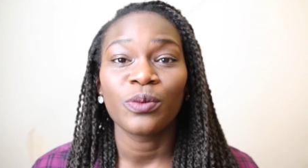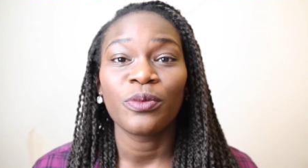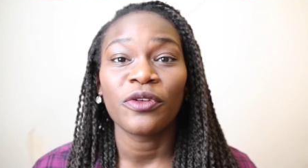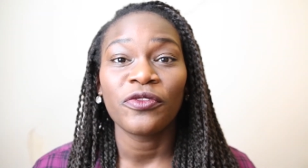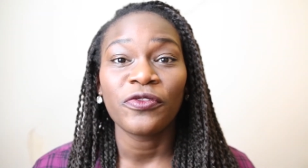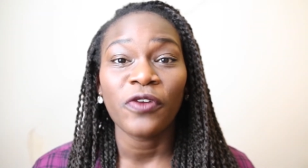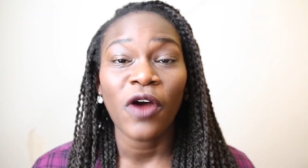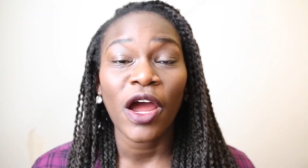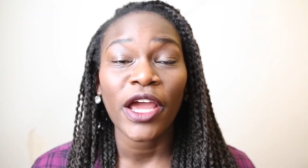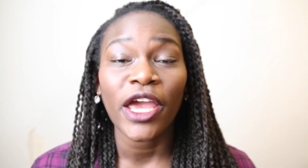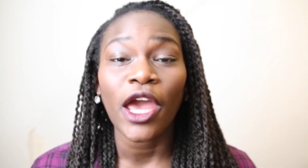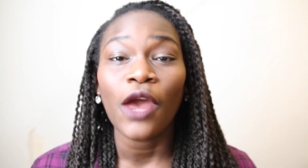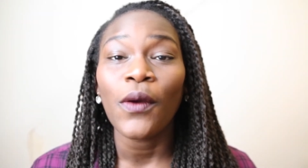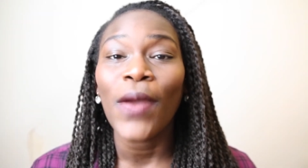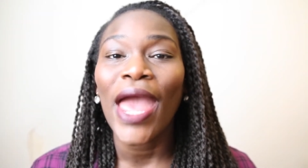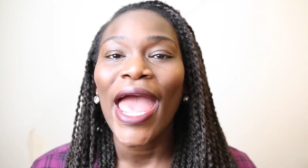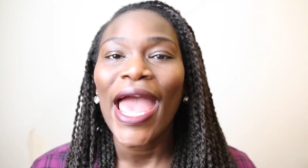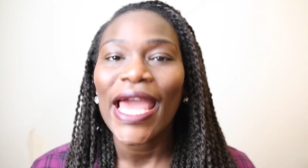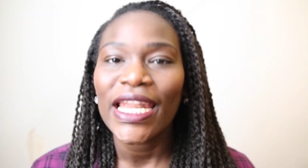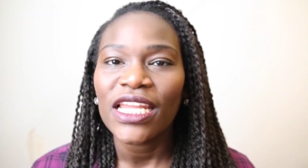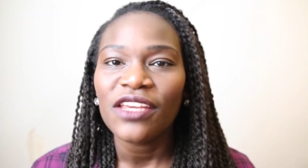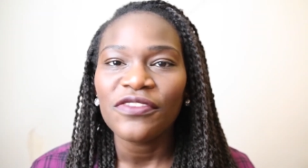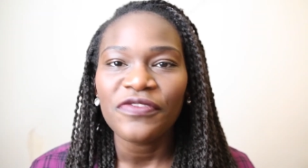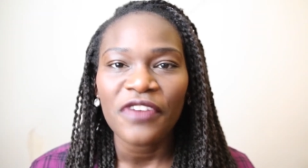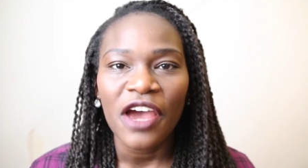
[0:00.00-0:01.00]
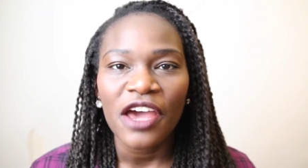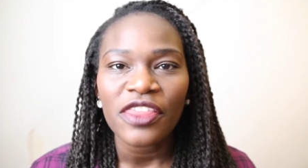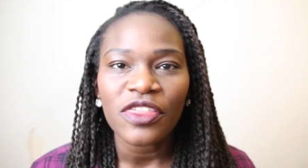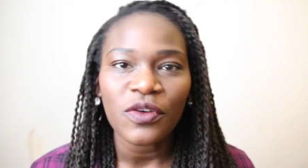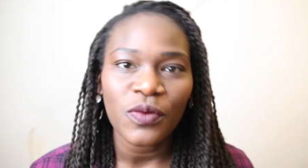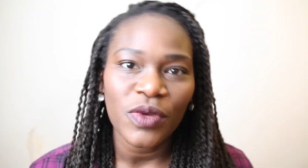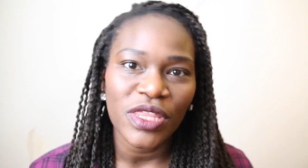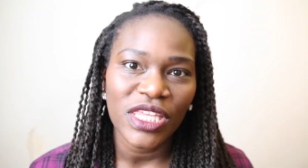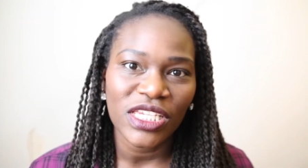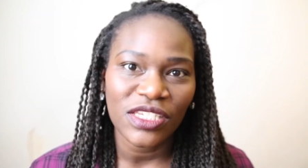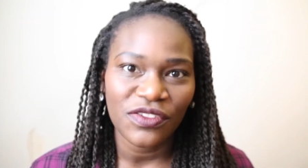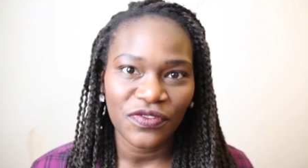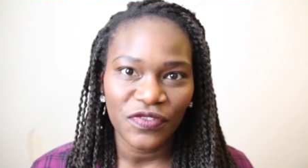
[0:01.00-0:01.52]
Before I go any further
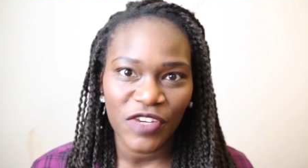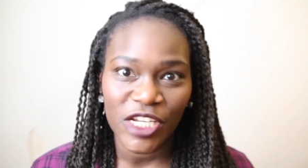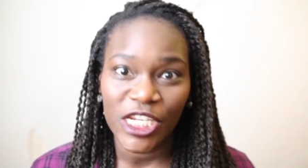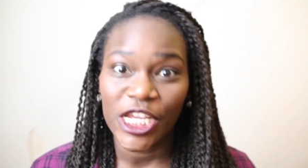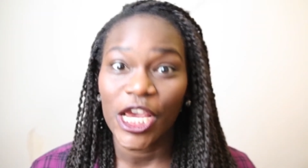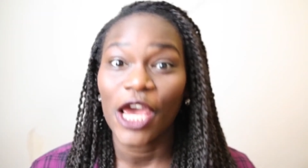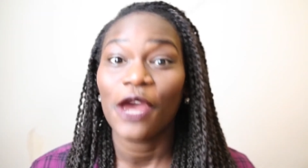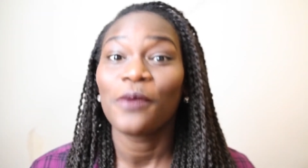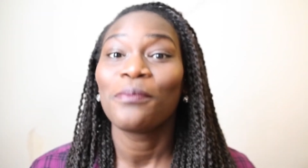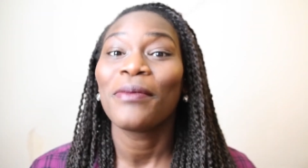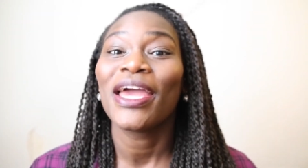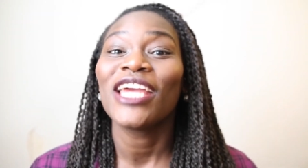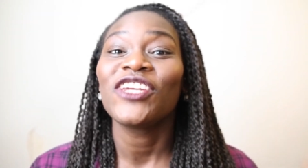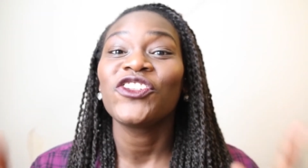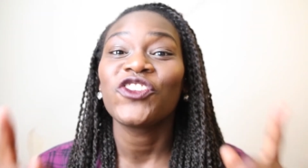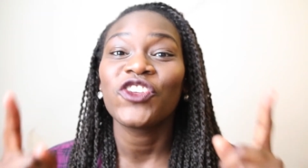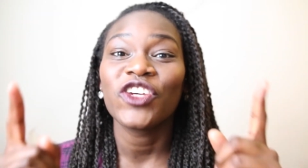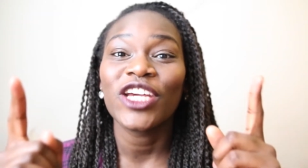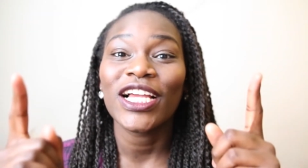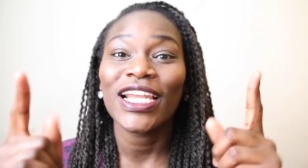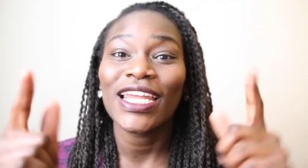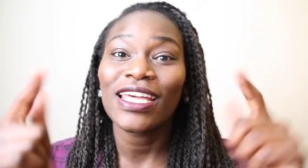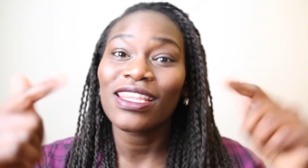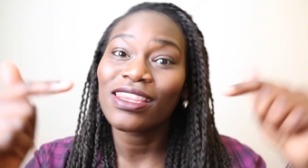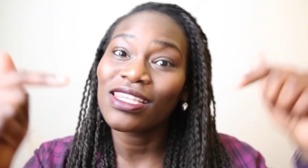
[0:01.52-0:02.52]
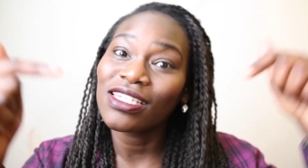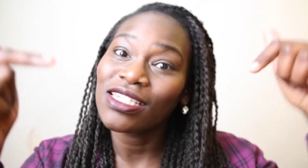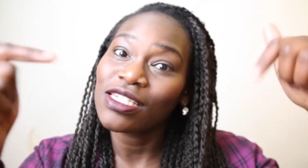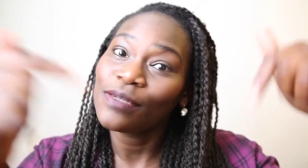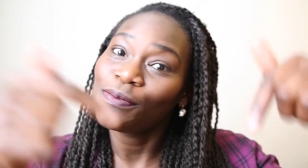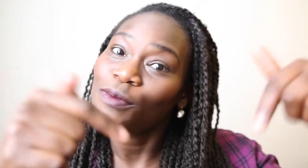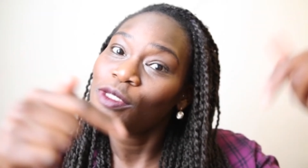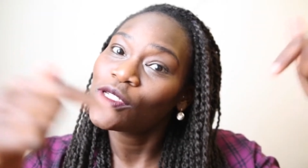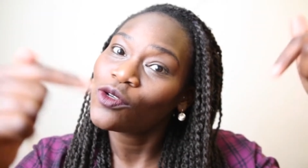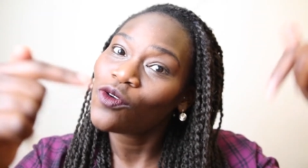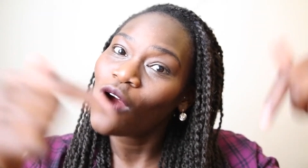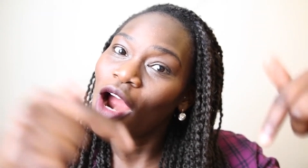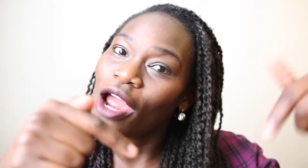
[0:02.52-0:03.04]
with this video, make sure you click the
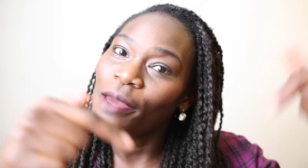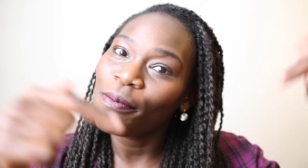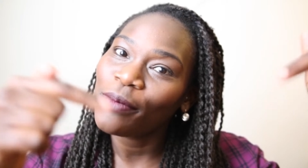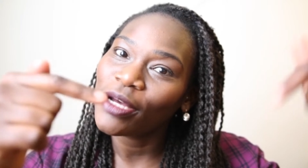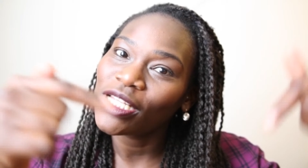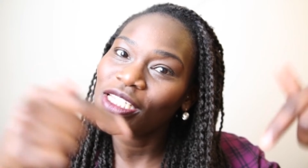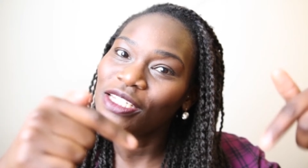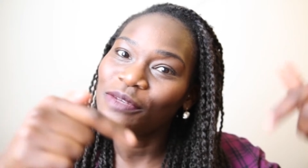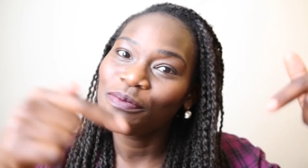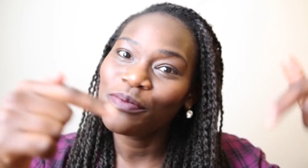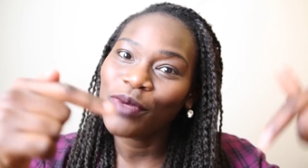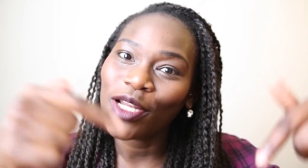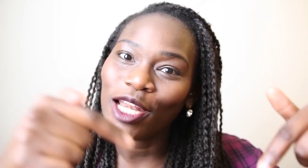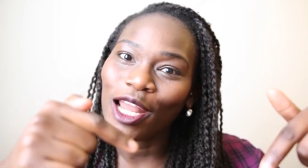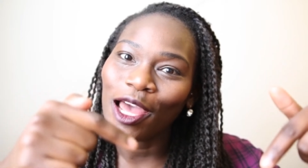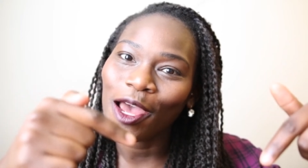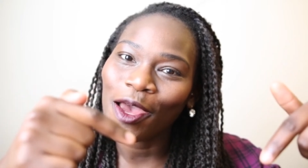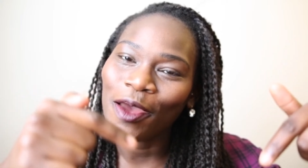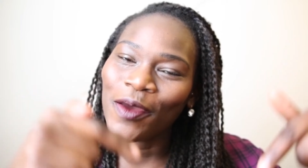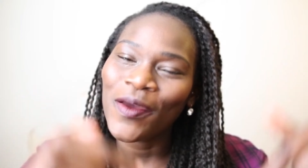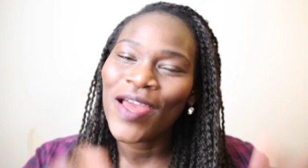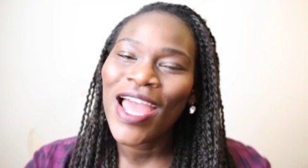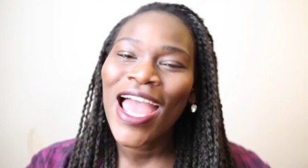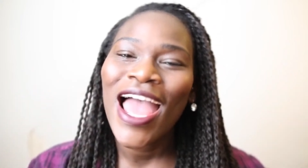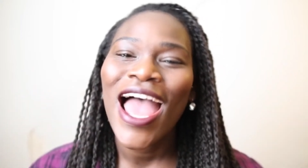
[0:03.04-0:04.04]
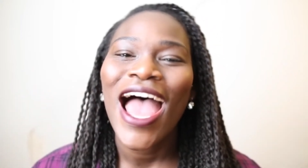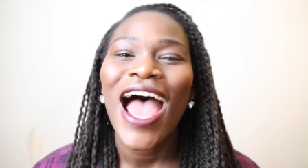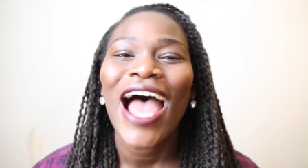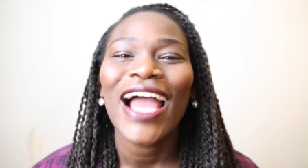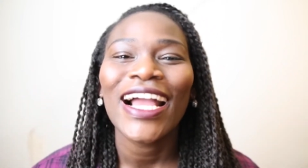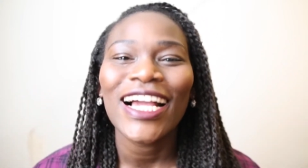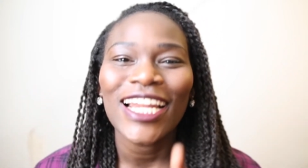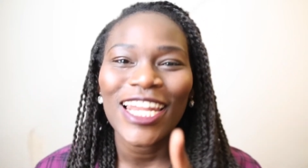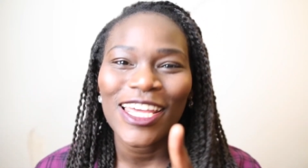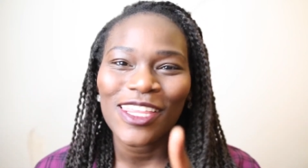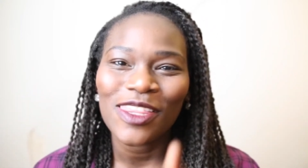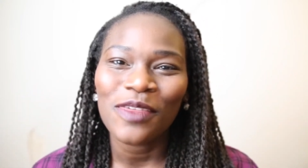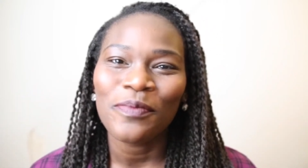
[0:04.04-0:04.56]
subscribe button below
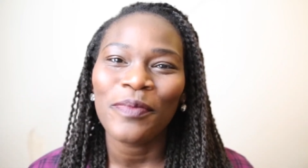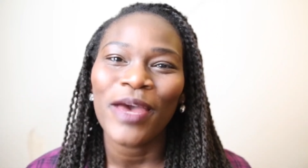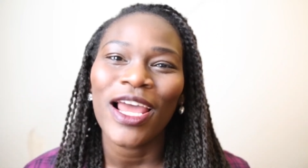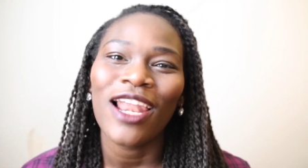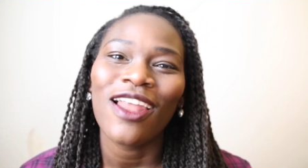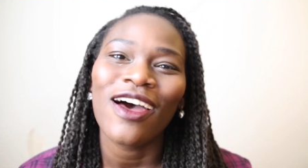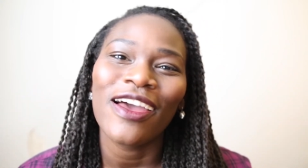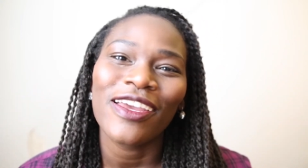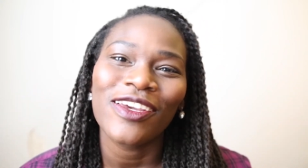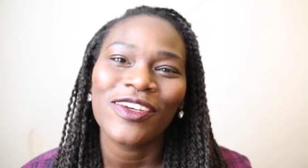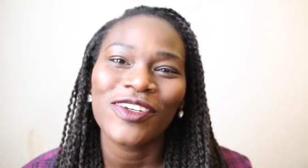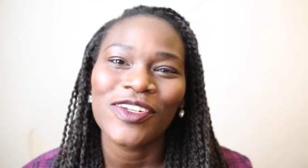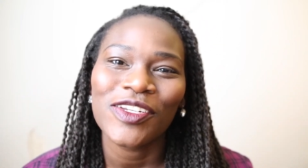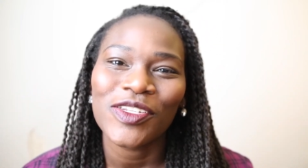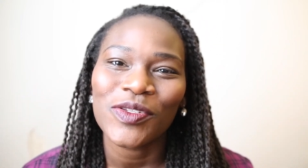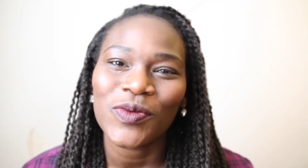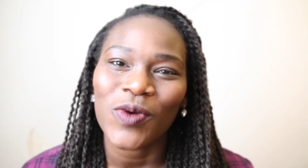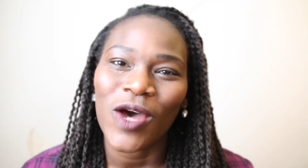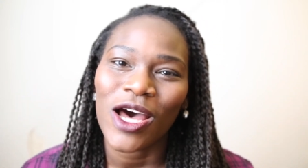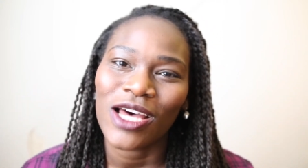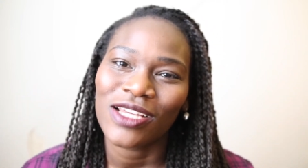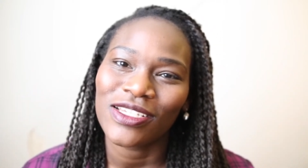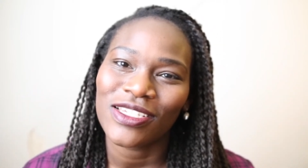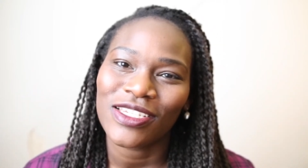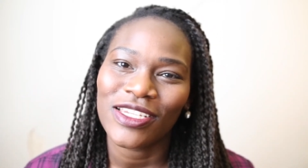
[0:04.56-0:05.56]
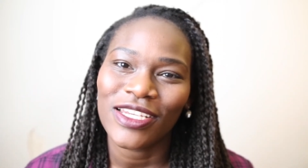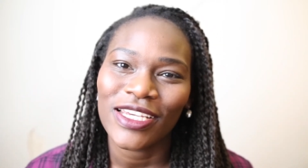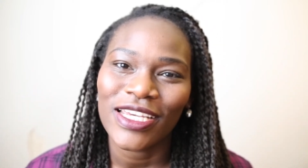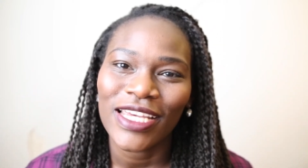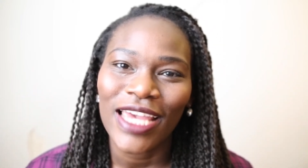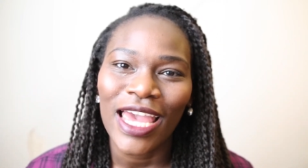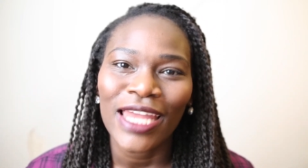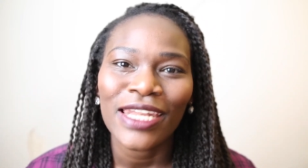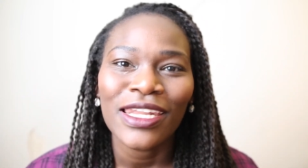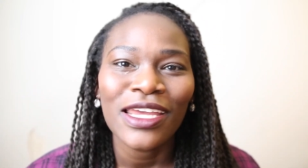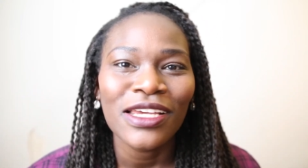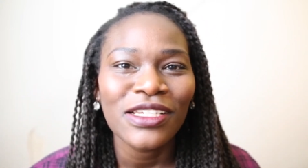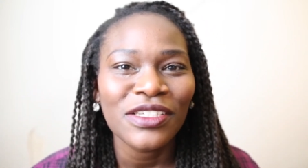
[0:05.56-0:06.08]
and click the bell icon as well so you can
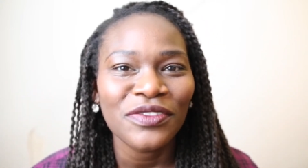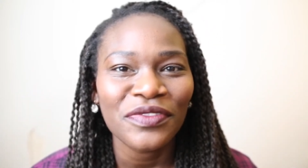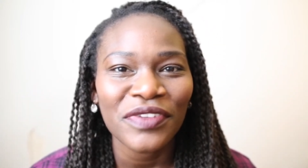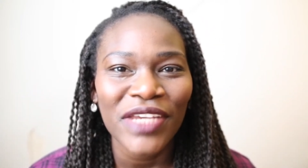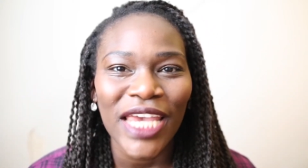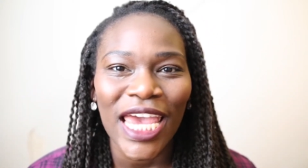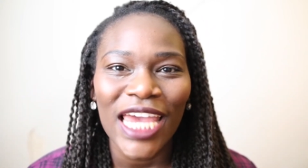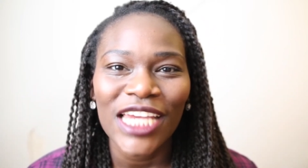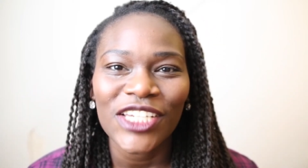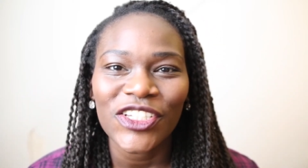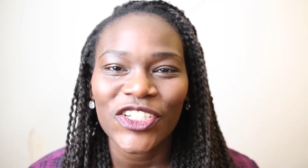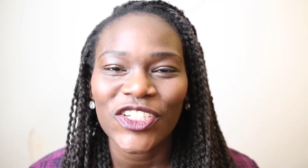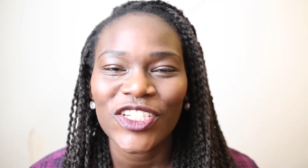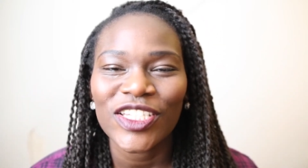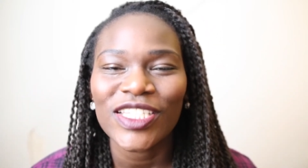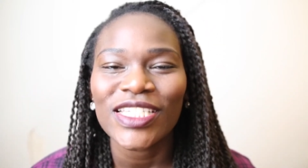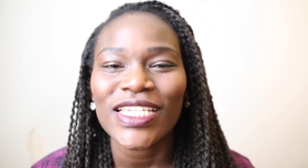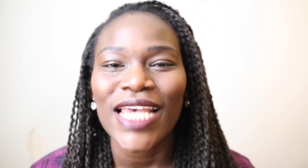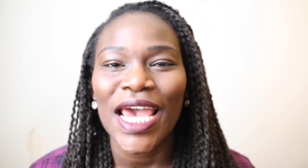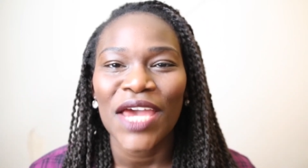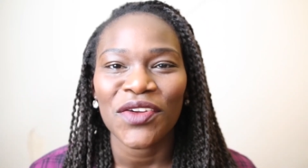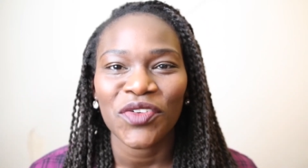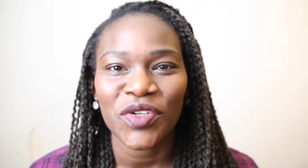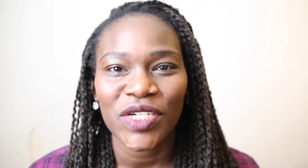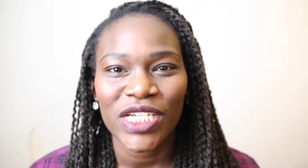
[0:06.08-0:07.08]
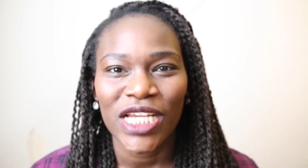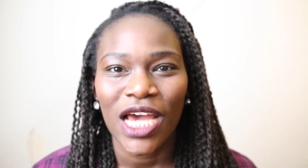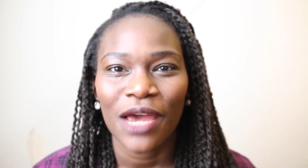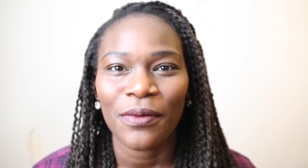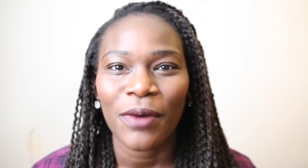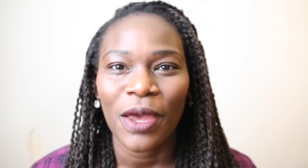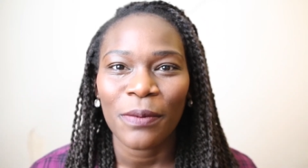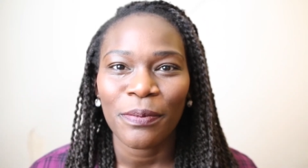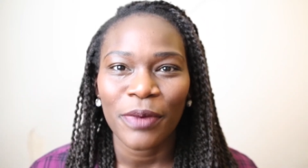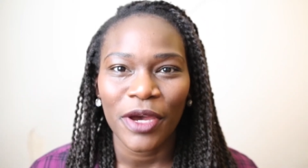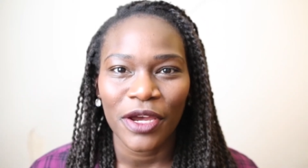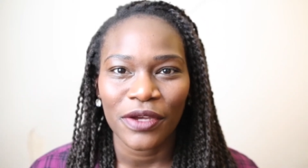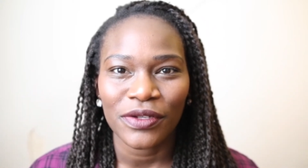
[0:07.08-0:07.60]
get notifications every time
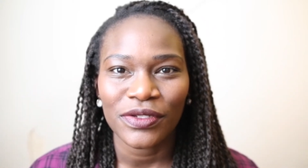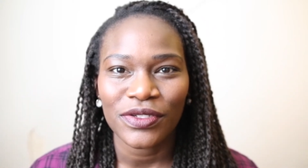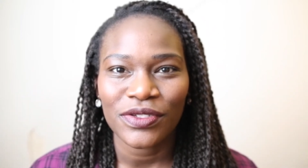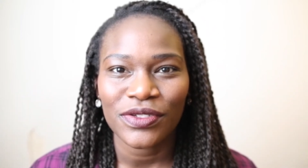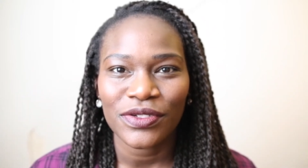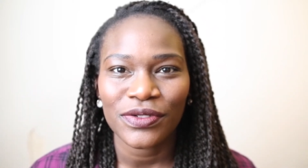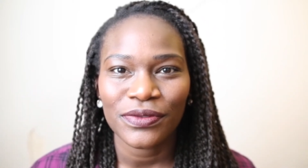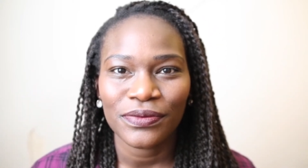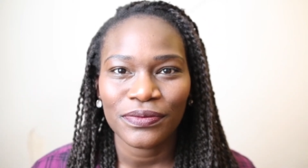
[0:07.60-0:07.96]
I post.